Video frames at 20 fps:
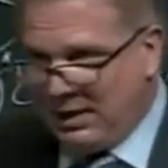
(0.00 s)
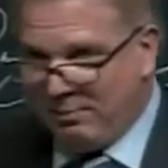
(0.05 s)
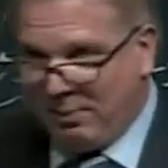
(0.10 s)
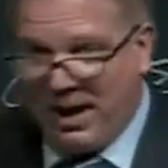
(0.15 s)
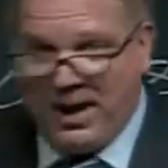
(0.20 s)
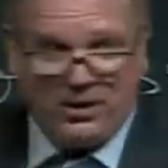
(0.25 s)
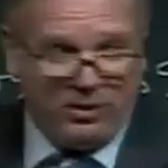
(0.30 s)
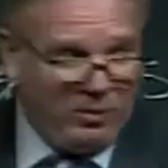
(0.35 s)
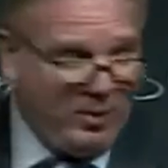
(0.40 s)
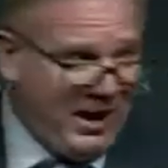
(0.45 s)

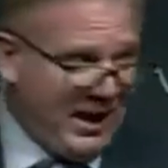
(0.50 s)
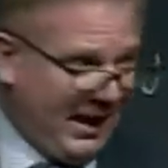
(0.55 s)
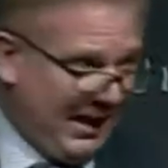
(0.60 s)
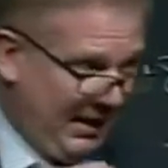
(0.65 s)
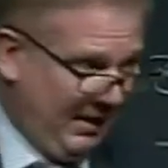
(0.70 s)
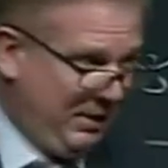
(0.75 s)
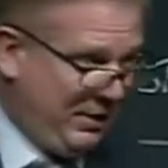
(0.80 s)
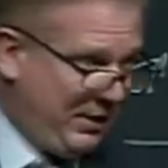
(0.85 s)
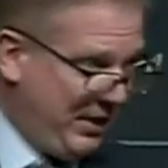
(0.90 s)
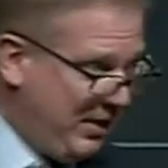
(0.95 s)
By the
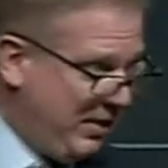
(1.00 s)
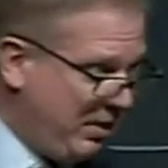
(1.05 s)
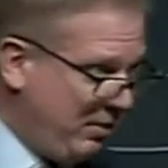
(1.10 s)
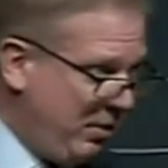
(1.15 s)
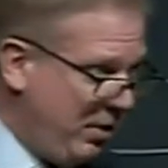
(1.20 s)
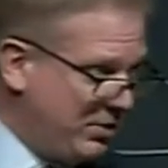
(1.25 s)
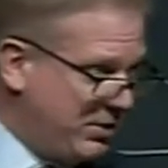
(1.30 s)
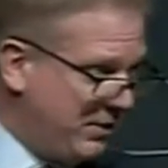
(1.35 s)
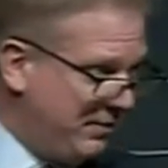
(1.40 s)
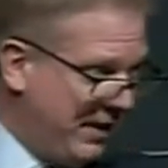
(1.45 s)
way, Theodore
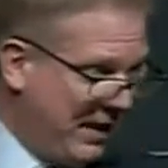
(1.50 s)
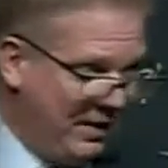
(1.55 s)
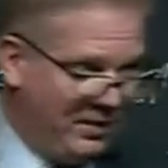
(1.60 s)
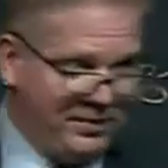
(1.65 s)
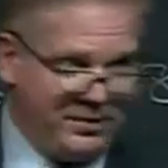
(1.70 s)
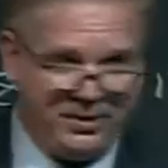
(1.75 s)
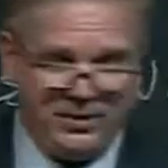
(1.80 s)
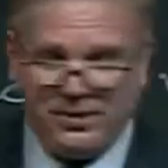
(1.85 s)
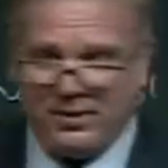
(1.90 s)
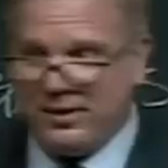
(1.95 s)

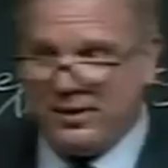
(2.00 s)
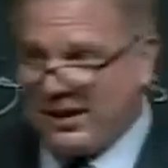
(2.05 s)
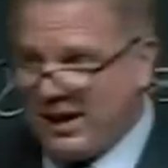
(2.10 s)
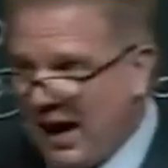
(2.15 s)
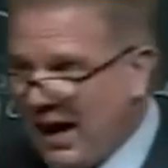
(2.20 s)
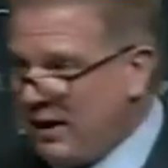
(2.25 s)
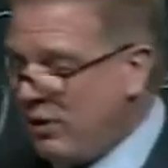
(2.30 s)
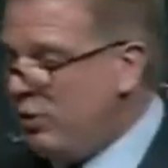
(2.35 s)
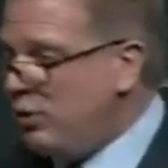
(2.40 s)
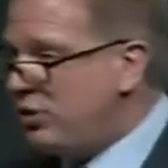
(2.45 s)
Roosevelt, the
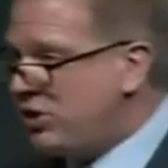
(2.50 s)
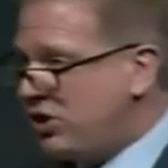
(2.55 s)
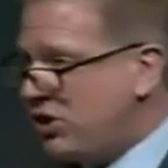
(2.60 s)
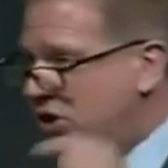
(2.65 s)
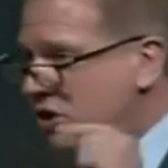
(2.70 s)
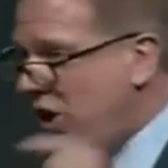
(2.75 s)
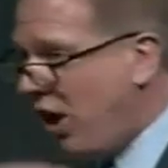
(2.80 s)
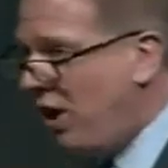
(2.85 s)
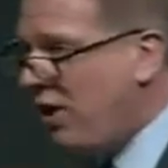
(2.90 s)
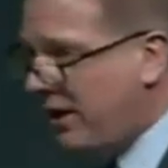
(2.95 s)
guy who
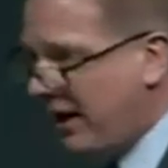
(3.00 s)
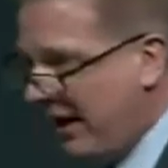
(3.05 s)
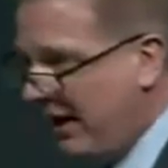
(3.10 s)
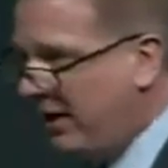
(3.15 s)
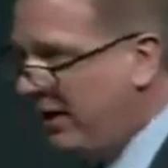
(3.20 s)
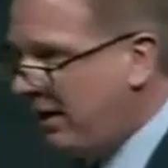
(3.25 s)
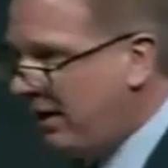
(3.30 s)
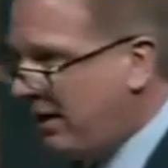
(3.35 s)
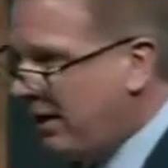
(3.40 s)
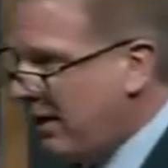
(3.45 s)

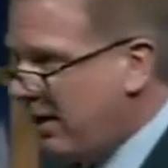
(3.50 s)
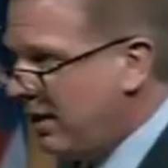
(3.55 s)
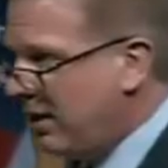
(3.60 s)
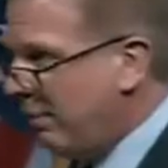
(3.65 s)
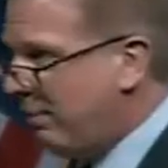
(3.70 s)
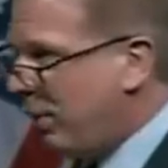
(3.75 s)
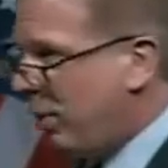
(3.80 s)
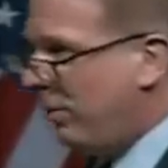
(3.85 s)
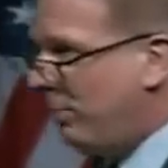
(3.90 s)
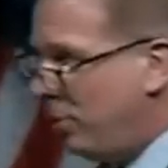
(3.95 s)
started
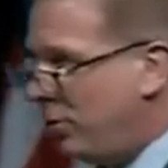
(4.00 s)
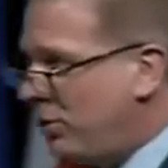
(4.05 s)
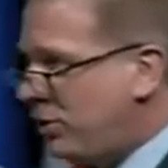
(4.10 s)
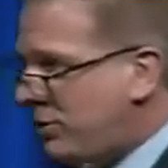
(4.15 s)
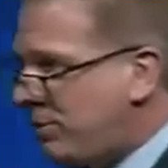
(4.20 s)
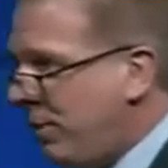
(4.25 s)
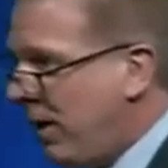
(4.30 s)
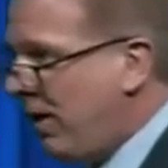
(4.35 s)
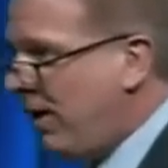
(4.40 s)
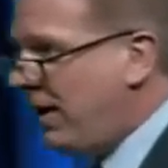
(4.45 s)
the Bull
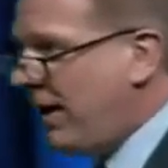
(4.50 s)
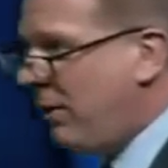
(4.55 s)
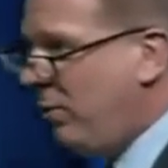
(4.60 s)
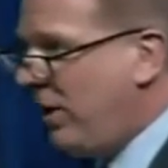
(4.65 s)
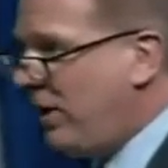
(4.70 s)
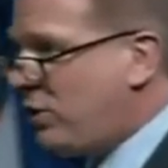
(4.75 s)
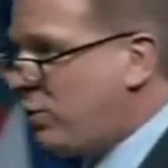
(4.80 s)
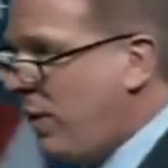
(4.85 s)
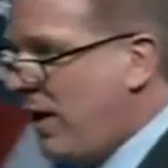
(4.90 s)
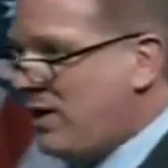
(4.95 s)
Moose Party,
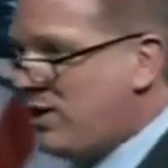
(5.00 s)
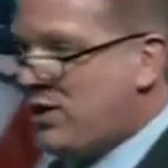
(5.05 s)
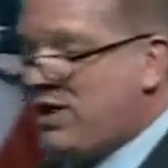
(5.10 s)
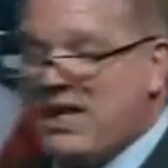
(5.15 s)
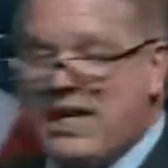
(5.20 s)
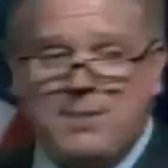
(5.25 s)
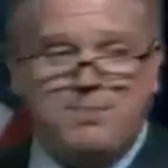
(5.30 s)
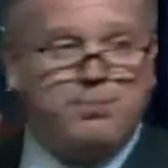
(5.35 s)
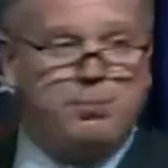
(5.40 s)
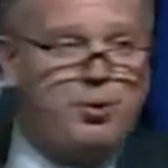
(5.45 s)
which was
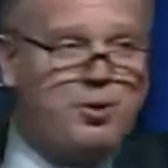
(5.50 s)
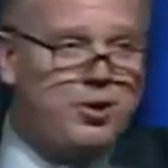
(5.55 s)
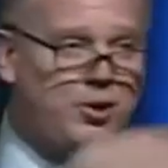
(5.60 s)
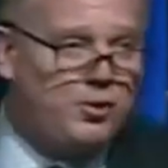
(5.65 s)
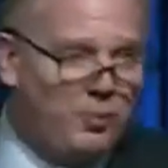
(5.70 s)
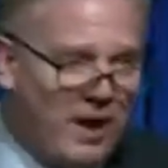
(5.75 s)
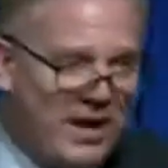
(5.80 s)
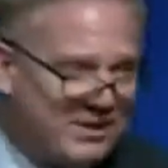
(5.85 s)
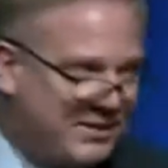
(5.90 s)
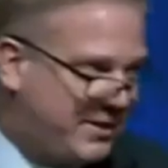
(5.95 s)
the
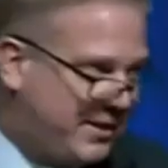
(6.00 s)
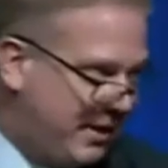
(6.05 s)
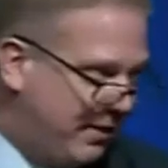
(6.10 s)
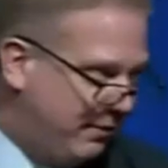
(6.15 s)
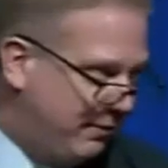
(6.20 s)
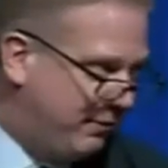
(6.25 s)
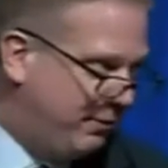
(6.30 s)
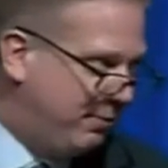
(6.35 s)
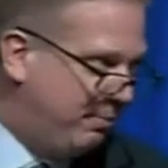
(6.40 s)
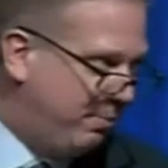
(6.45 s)

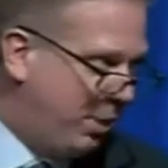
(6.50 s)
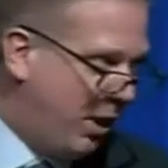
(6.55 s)
Progressive